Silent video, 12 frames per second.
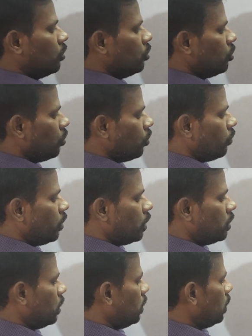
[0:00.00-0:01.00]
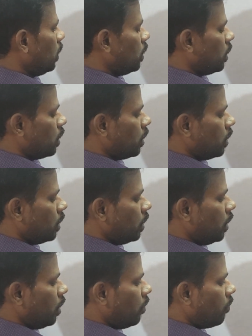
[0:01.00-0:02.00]
So we see that
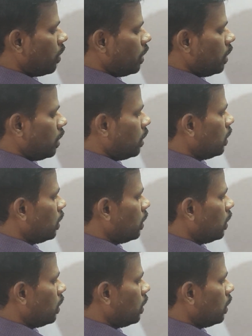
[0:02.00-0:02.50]
AY